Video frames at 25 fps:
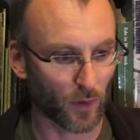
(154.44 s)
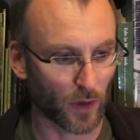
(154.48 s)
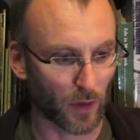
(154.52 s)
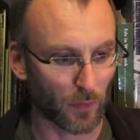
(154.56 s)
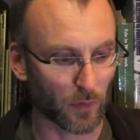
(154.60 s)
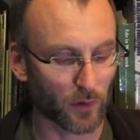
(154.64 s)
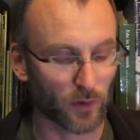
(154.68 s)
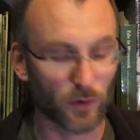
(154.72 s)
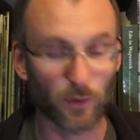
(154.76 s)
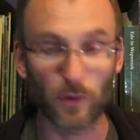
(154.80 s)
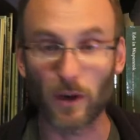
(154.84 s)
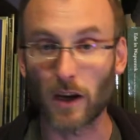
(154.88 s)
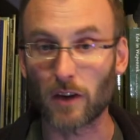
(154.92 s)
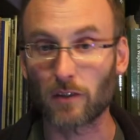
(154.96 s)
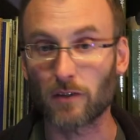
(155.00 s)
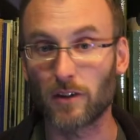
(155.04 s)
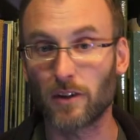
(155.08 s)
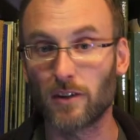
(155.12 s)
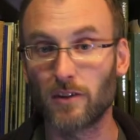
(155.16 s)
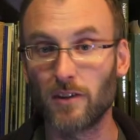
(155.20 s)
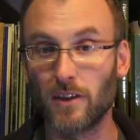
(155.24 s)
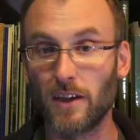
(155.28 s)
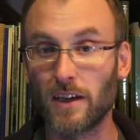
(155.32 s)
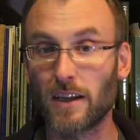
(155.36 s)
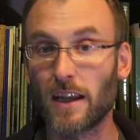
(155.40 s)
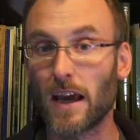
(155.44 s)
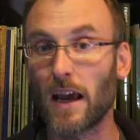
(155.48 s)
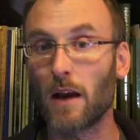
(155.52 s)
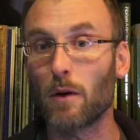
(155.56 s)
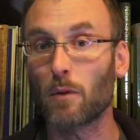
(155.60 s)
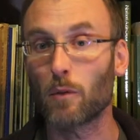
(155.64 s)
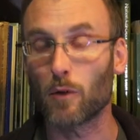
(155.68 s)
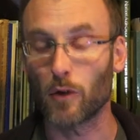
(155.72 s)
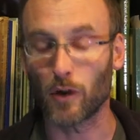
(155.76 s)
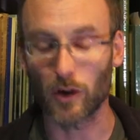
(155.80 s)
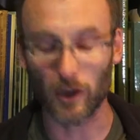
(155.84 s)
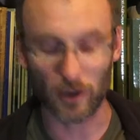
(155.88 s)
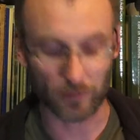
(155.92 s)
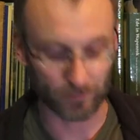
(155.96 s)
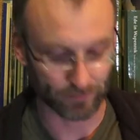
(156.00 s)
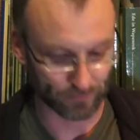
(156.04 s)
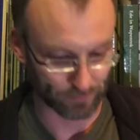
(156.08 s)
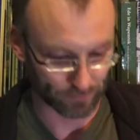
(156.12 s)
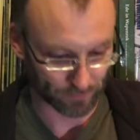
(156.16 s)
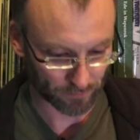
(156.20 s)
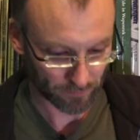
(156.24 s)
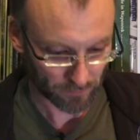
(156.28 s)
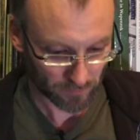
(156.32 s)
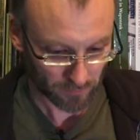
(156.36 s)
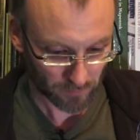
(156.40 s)
doing actually DNA work.
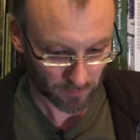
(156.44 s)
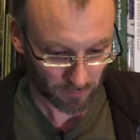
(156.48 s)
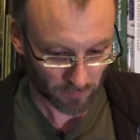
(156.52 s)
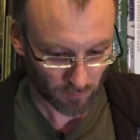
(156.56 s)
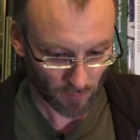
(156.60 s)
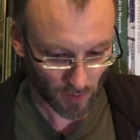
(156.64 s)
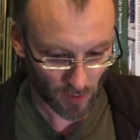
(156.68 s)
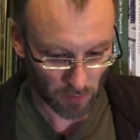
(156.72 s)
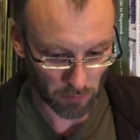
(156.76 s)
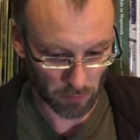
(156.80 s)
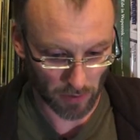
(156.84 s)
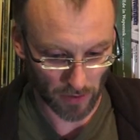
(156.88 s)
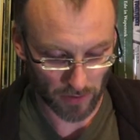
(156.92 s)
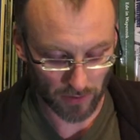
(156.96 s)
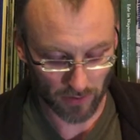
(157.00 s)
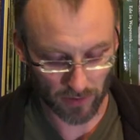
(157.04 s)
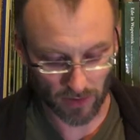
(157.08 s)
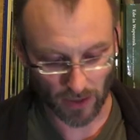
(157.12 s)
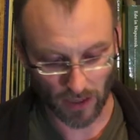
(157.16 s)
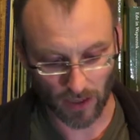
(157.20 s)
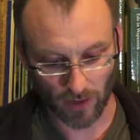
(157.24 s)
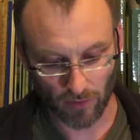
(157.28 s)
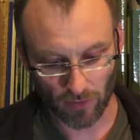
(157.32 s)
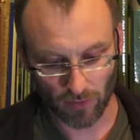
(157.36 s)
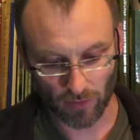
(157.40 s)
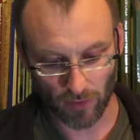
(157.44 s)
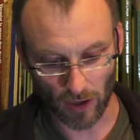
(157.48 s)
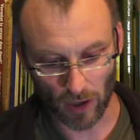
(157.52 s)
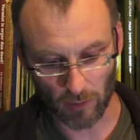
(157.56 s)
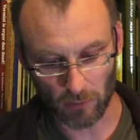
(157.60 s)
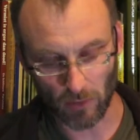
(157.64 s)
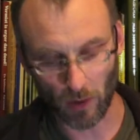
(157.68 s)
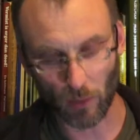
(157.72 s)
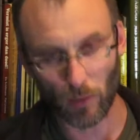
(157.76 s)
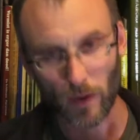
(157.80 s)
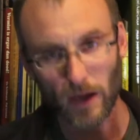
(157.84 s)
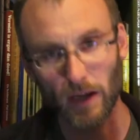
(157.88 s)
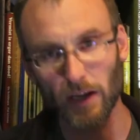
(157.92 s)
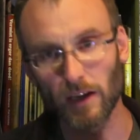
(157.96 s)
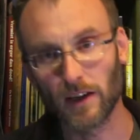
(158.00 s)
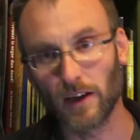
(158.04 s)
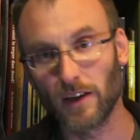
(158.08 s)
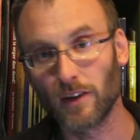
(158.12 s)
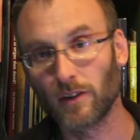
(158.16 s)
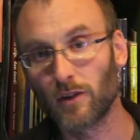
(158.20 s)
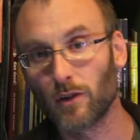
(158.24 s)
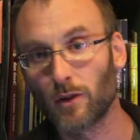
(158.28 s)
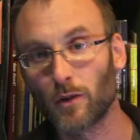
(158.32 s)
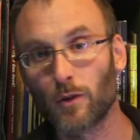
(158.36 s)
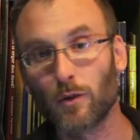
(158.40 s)
But I found my way
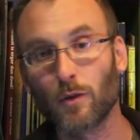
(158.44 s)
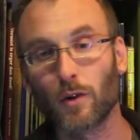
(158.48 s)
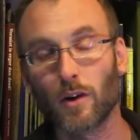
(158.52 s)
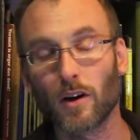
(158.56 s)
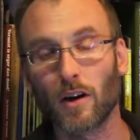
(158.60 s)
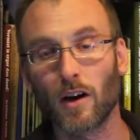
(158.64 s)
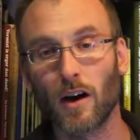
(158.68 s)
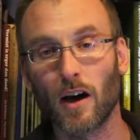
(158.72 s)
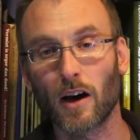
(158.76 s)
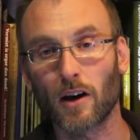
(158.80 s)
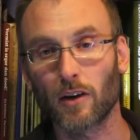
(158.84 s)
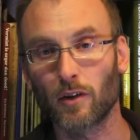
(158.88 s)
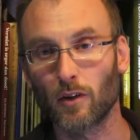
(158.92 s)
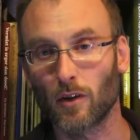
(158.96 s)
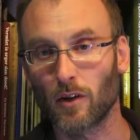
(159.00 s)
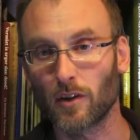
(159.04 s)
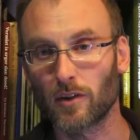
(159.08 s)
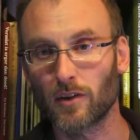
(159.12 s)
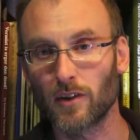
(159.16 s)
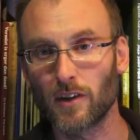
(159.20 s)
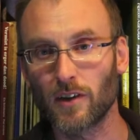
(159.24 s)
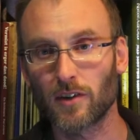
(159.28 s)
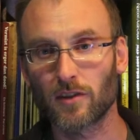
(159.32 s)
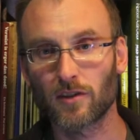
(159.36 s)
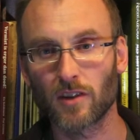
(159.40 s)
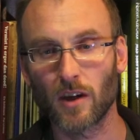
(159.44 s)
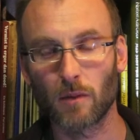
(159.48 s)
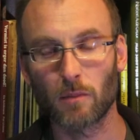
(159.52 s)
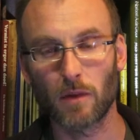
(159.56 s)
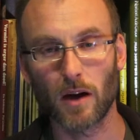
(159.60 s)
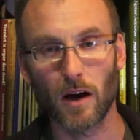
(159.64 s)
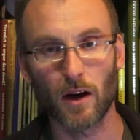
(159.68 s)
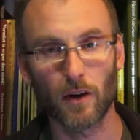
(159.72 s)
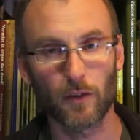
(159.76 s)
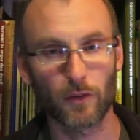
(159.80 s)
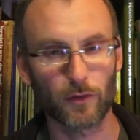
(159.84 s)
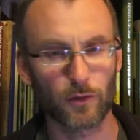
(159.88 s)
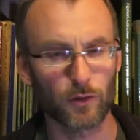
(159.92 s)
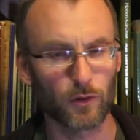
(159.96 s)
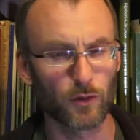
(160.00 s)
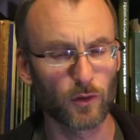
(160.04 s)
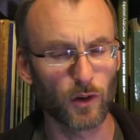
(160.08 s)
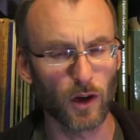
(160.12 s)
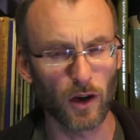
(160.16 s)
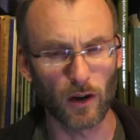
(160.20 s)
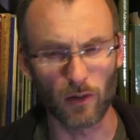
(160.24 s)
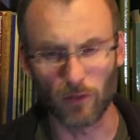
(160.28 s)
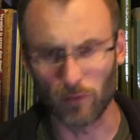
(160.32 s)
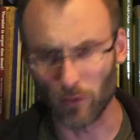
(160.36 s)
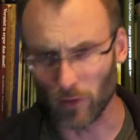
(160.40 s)
into archaeology somehow through
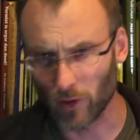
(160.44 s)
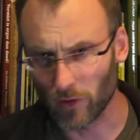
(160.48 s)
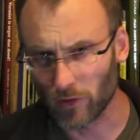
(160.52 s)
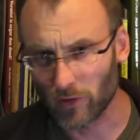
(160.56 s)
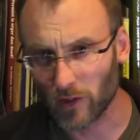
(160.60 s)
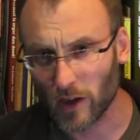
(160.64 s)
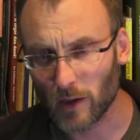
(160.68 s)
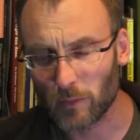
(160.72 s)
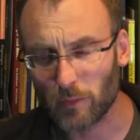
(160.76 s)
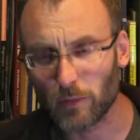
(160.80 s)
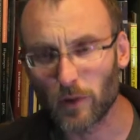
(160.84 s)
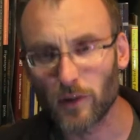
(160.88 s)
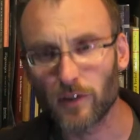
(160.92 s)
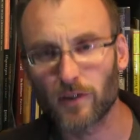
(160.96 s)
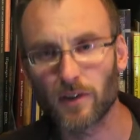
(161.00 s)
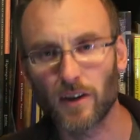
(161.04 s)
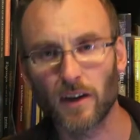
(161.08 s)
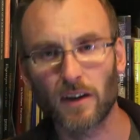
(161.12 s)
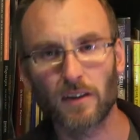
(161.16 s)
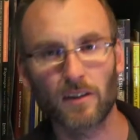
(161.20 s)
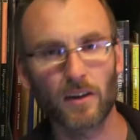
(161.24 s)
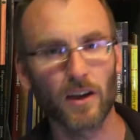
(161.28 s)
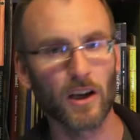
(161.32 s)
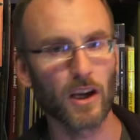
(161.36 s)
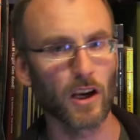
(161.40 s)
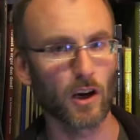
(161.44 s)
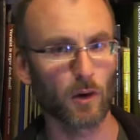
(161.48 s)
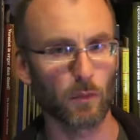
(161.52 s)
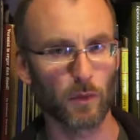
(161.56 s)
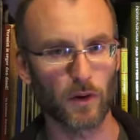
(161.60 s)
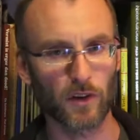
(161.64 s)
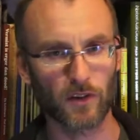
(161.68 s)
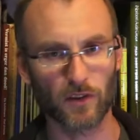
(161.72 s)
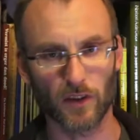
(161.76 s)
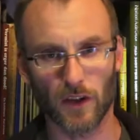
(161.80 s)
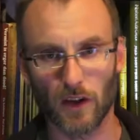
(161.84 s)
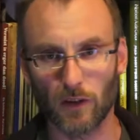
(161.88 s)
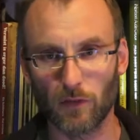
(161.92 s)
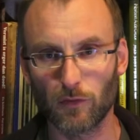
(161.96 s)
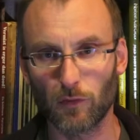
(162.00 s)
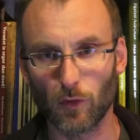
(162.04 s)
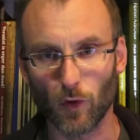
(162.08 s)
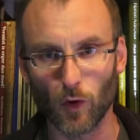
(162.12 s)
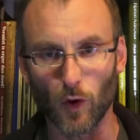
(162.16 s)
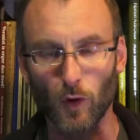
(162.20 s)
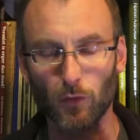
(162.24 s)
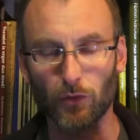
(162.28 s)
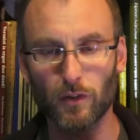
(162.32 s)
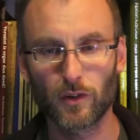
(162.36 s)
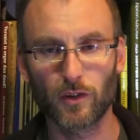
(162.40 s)
a volunteer project, which
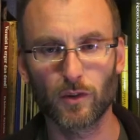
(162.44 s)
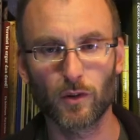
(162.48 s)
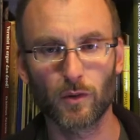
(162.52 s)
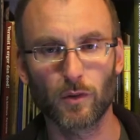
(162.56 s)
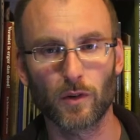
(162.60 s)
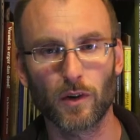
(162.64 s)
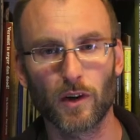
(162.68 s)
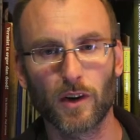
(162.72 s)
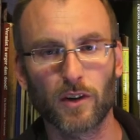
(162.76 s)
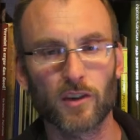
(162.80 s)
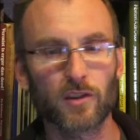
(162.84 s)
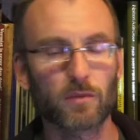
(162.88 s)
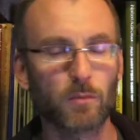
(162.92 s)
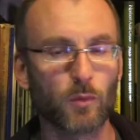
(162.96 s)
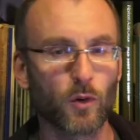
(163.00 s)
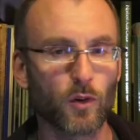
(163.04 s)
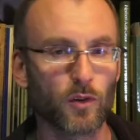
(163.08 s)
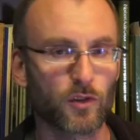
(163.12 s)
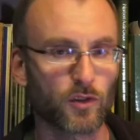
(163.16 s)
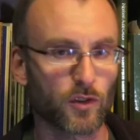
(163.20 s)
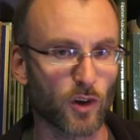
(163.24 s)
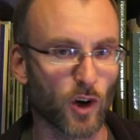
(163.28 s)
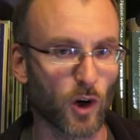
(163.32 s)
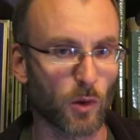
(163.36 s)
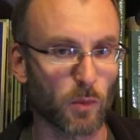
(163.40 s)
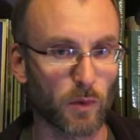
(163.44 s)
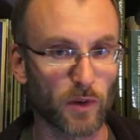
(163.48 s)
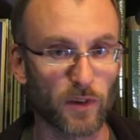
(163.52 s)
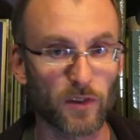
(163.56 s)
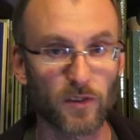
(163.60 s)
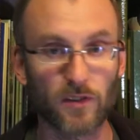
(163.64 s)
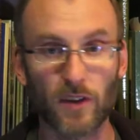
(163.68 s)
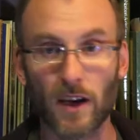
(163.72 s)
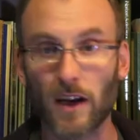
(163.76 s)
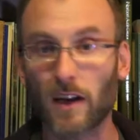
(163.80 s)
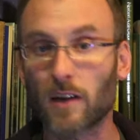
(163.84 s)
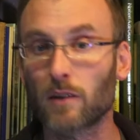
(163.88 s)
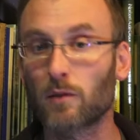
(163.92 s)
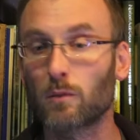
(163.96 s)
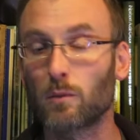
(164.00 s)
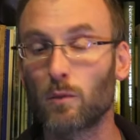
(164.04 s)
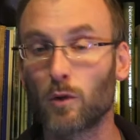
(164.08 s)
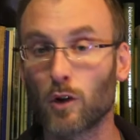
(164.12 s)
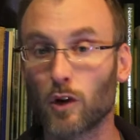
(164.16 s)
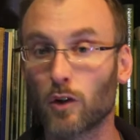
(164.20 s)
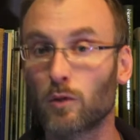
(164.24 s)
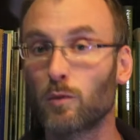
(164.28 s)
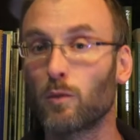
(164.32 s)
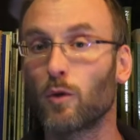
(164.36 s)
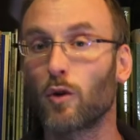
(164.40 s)
evolved into a small job in Second
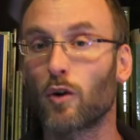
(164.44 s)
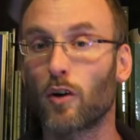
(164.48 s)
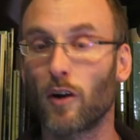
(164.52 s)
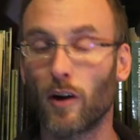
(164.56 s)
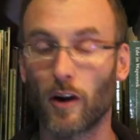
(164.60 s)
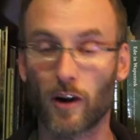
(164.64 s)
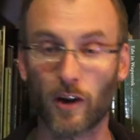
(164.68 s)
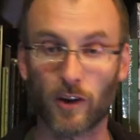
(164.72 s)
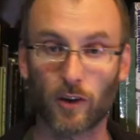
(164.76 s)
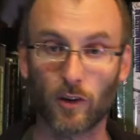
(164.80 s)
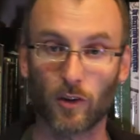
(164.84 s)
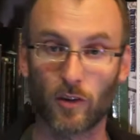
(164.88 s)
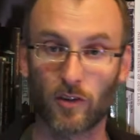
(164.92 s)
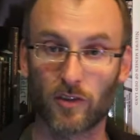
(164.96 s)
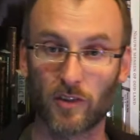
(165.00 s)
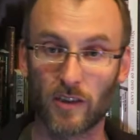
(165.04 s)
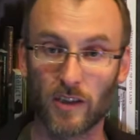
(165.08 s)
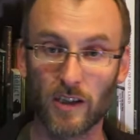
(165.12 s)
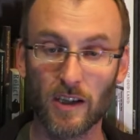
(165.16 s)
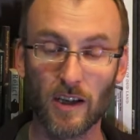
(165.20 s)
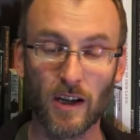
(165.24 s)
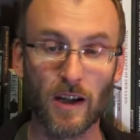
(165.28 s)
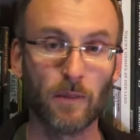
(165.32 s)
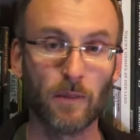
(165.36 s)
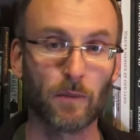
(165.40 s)
World War archaeology,